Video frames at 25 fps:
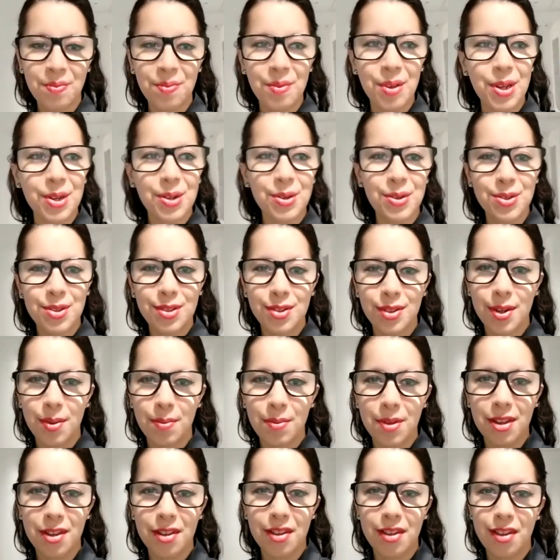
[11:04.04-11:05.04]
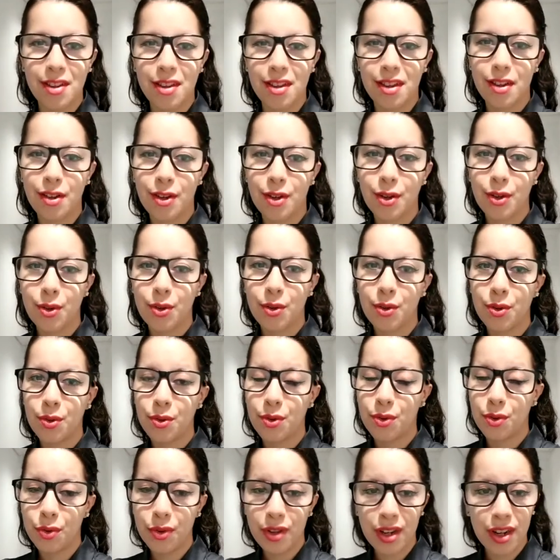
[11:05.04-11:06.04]
I know it's gonna be
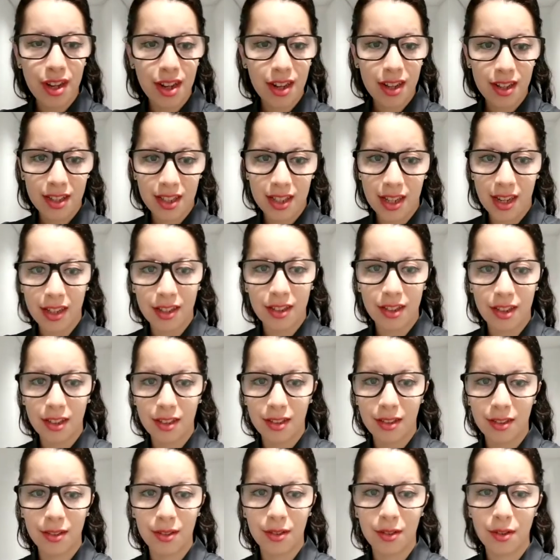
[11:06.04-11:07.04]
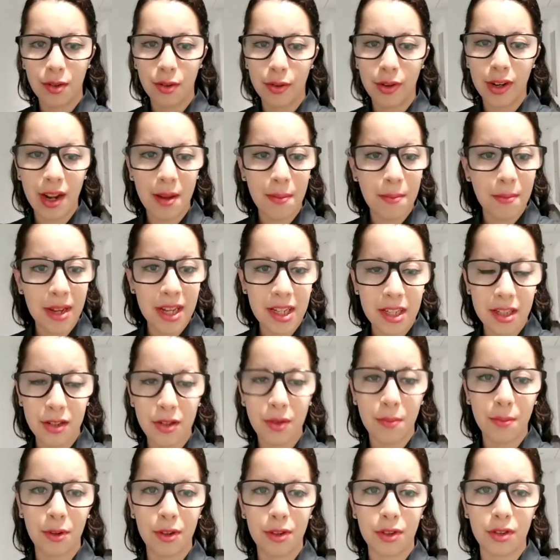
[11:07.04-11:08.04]
really exciting, really amazing
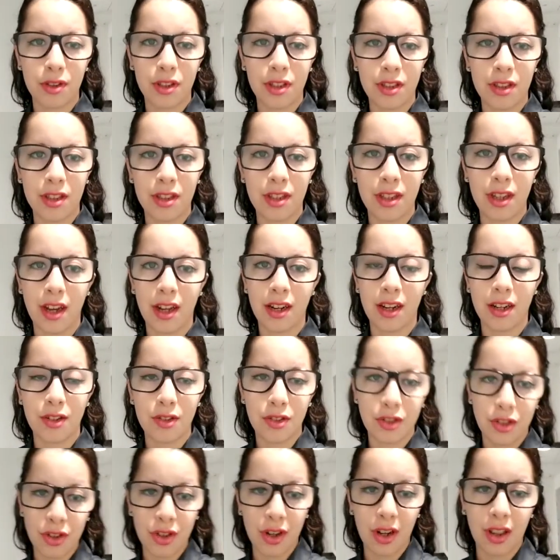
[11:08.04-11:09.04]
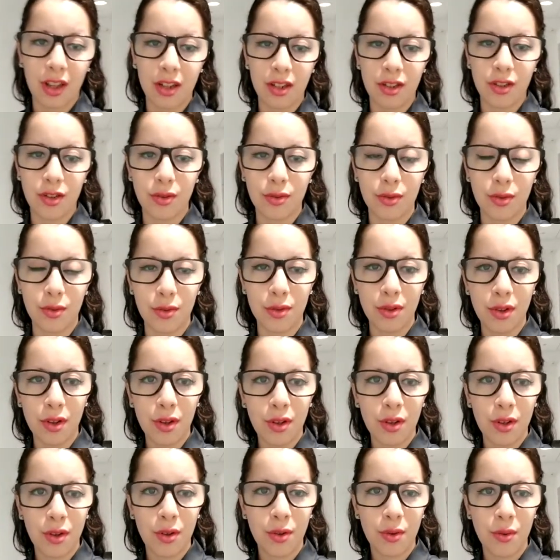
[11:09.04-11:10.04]
opportunity, and I'm sure that you
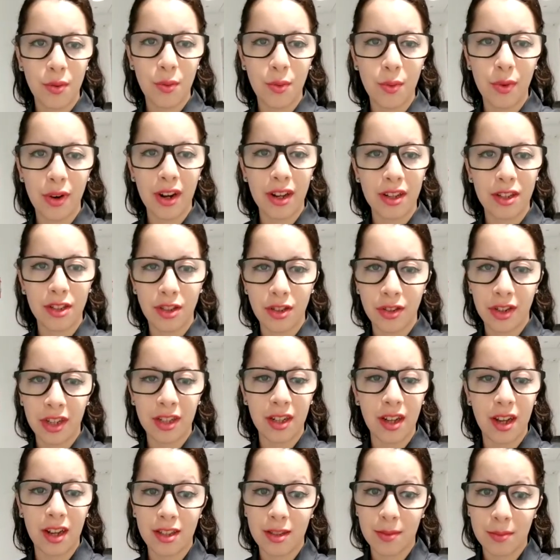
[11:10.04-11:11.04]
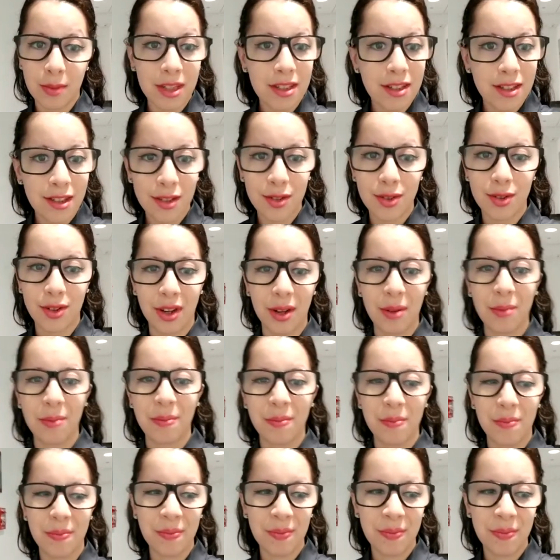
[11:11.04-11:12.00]
will enjoy it as much as you can.